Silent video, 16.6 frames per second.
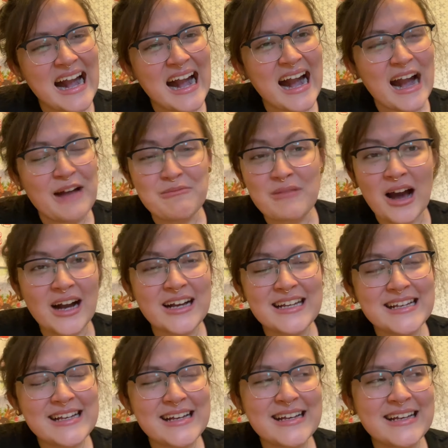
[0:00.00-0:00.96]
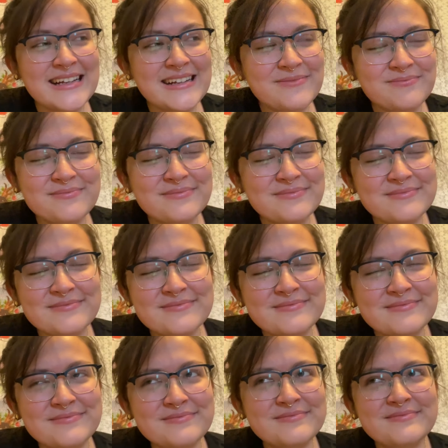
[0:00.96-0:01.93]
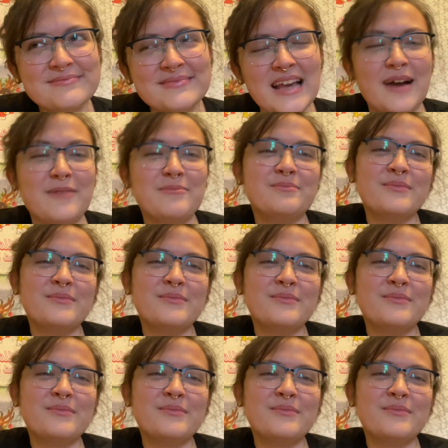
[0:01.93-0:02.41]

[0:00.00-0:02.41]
I'm not gonna, yeah,